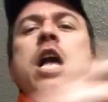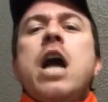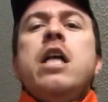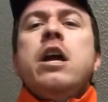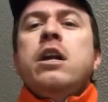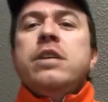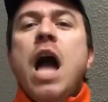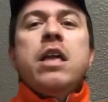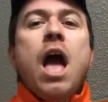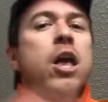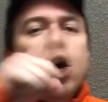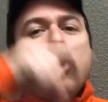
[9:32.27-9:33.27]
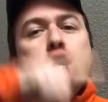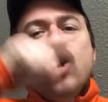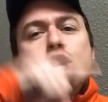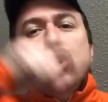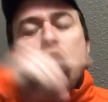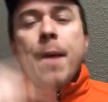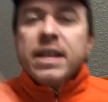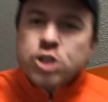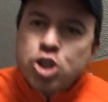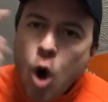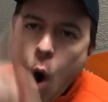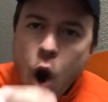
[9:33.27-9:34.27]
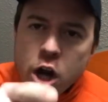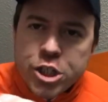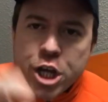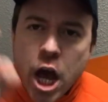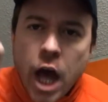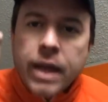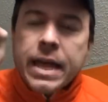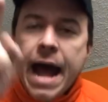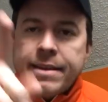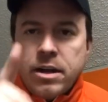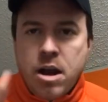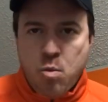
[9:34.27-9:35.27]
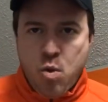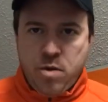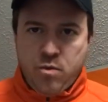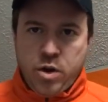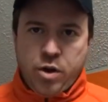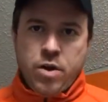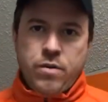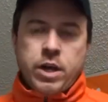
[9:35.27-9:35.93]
Ooh, Georgia got the number 1 recruit in the country.